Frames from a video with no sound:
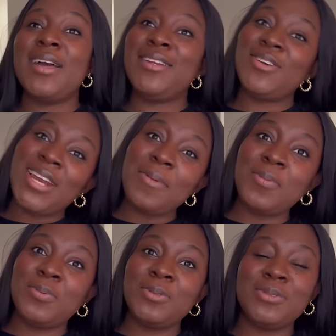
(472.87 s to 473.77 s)
The other
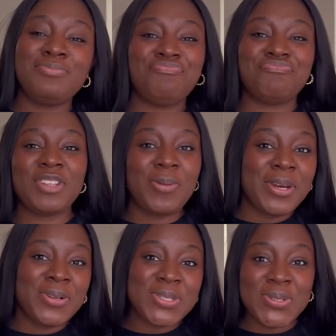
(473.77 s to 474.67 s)
people, they were
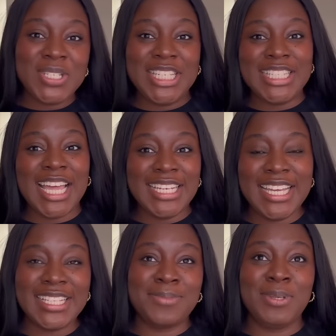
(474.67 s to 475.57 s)
not so gingered
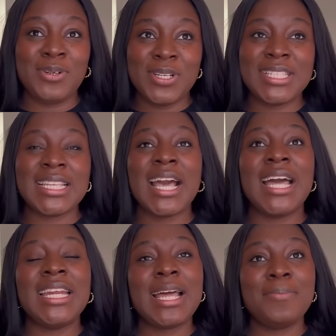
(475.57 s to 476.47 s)
yet because
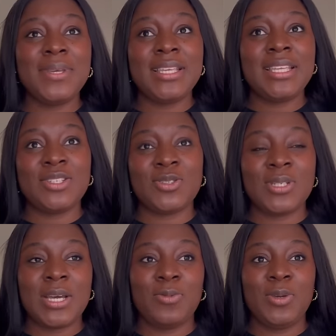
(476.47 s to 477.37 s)
another big issue
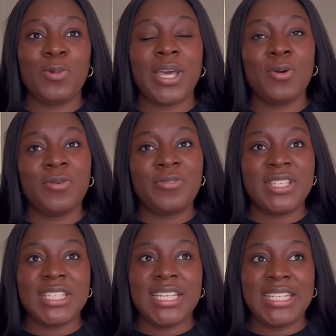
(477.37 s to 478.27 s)
that we were all
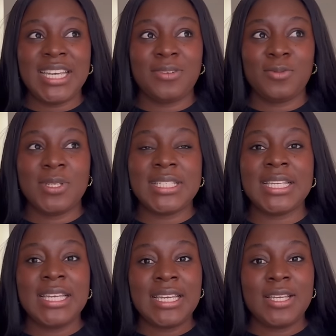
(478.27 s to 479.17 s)
facing then was
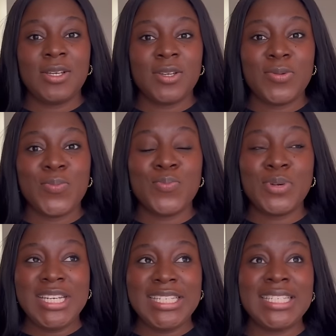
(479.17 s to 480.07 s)

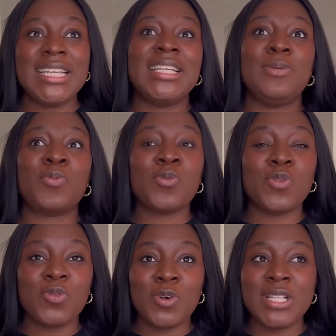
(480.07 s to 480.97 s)
money, the proof
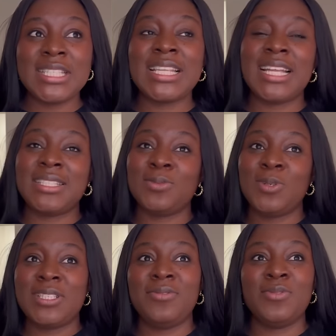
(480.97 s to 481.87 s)
of funds that
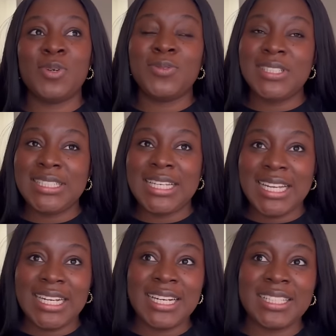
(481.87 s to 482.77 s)
was involved in the
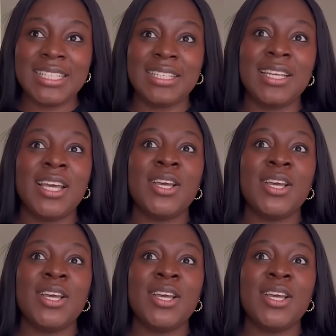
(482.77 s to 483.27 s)
Canada thing.